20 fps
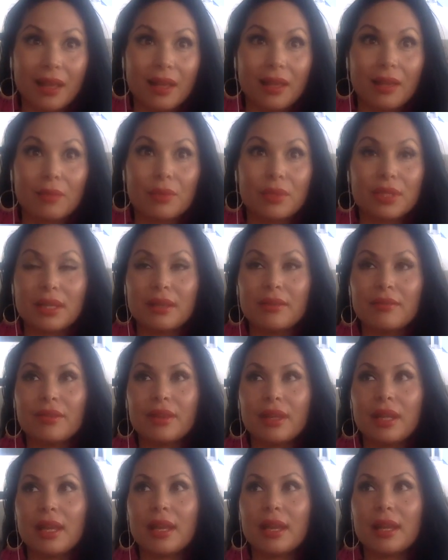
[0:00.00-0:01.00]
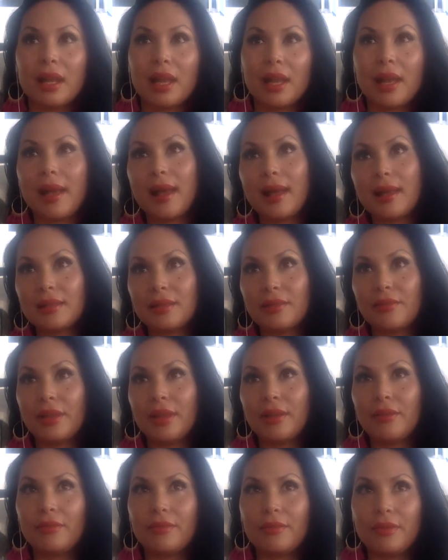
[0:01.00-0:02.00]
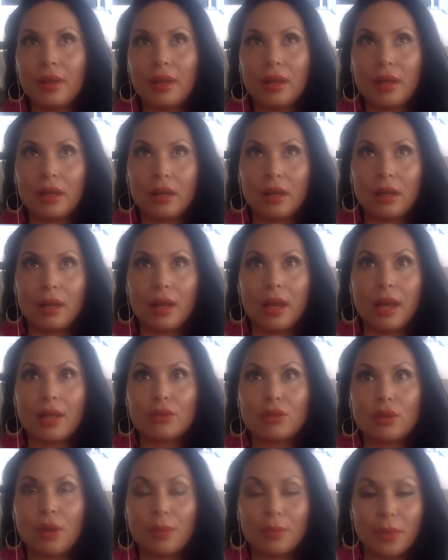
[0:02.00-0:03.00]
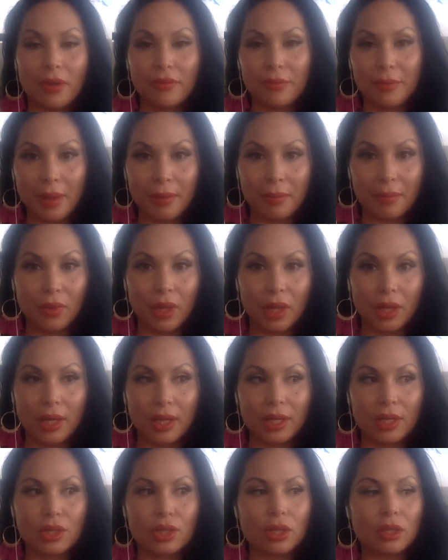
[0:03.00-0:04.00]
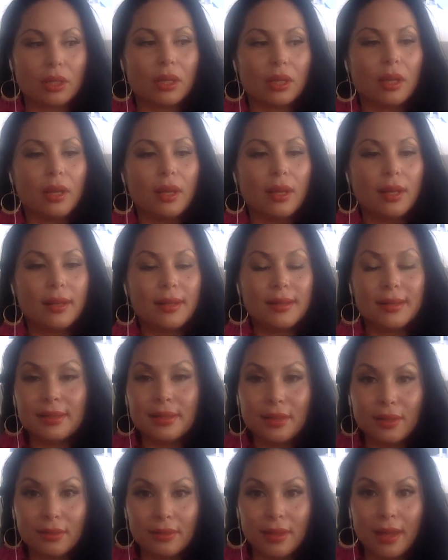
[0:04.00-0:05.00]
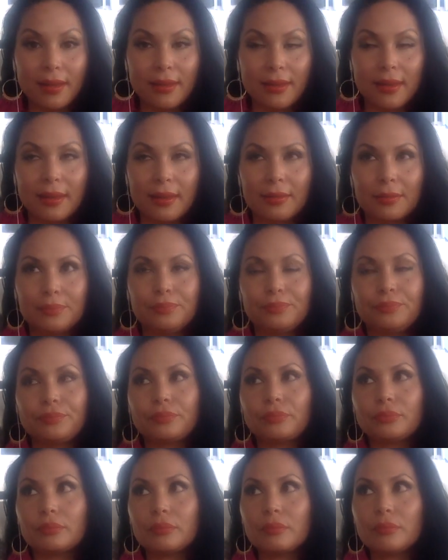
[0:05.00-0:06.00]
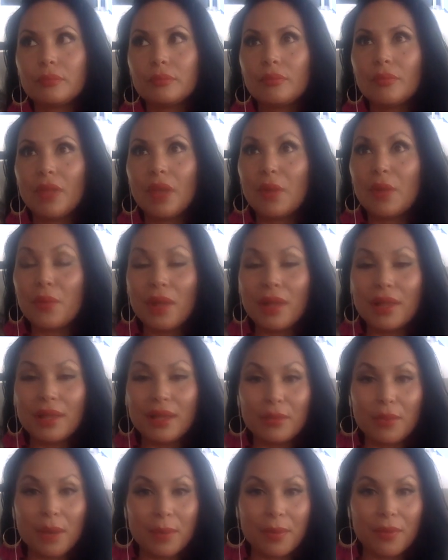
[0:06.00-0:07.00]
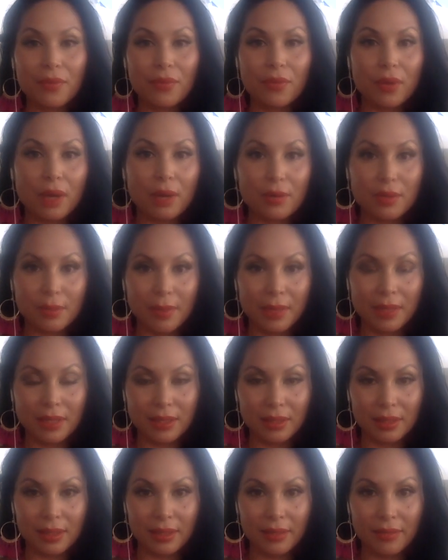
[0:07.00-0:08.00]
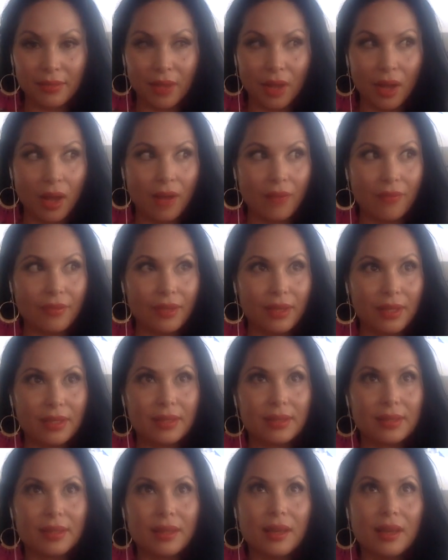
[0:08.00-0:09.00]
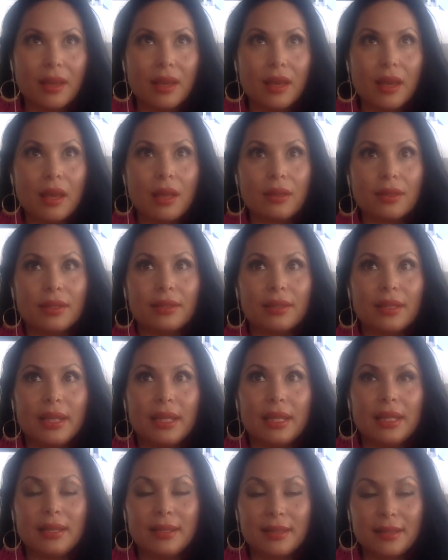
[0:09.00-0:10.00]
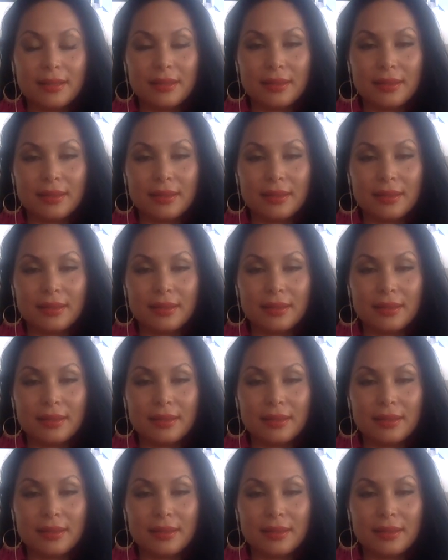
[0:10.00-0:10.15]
it was evening, and I asked if they had dropped off my luggage, and still nothing. And then right before I was about to leave the office, the lady